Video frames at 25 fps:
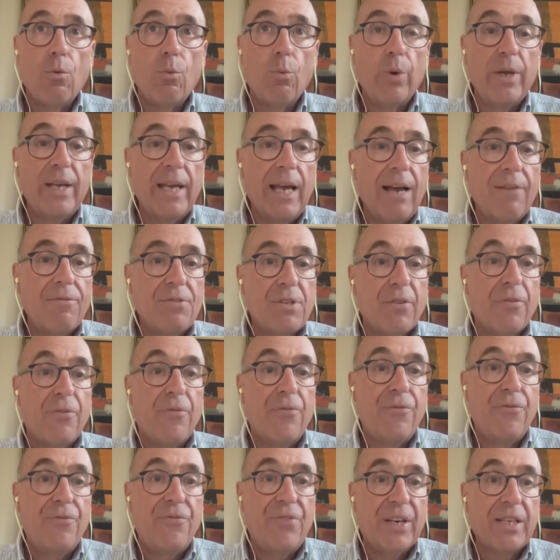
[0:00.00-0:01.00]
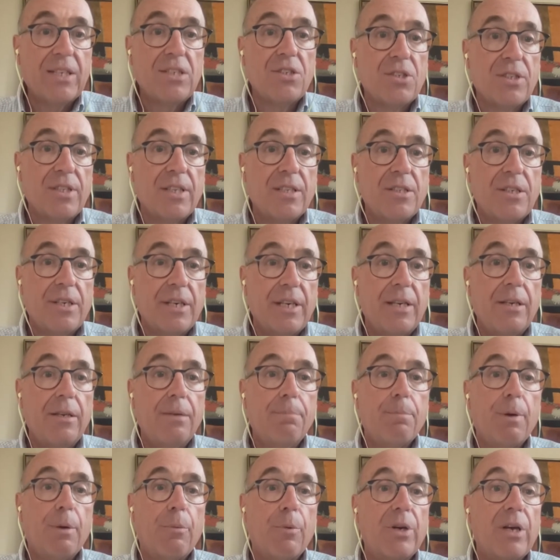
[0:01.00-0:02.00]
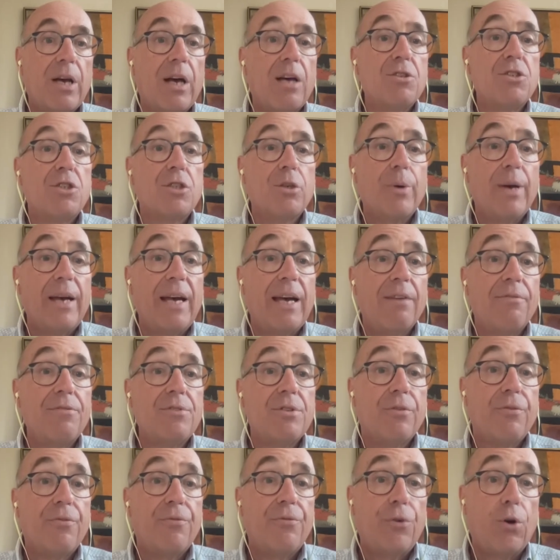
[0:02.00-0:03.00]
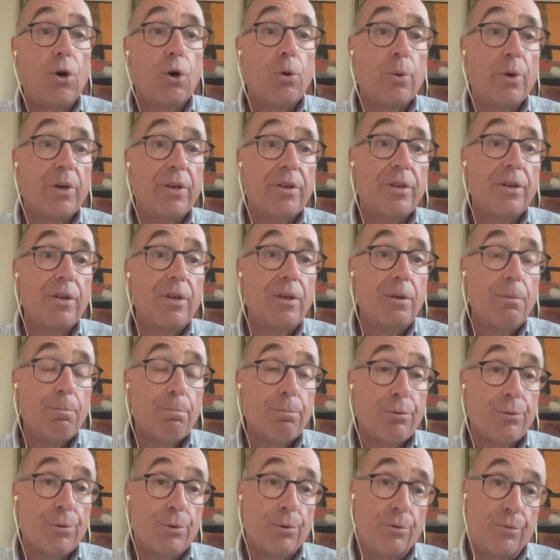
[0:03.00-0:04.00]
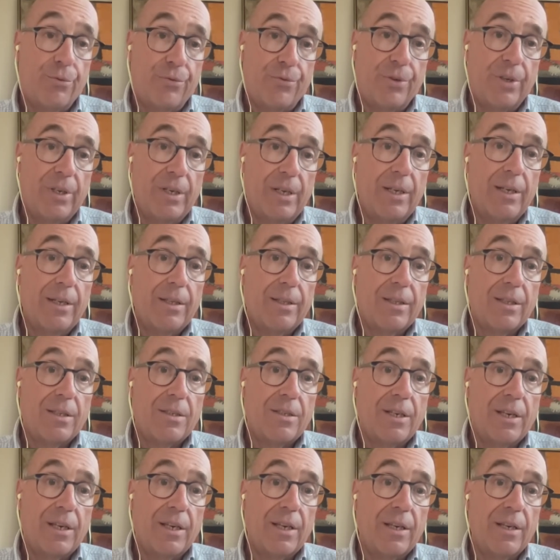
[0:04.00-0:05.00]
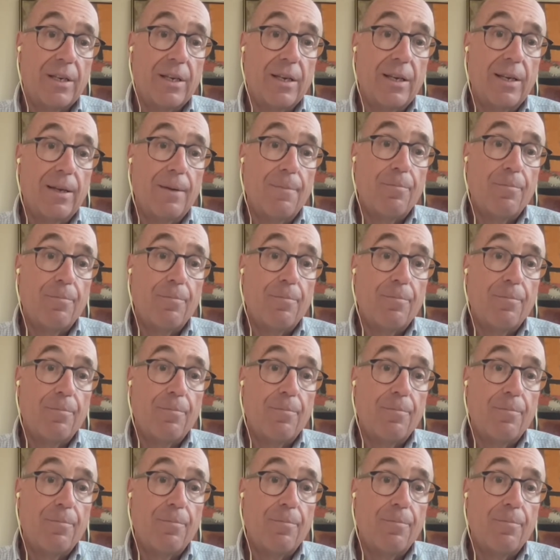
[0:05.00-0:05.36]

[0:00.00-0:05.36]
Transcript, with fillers: we have to fix the T, but we also have to forward proof the T.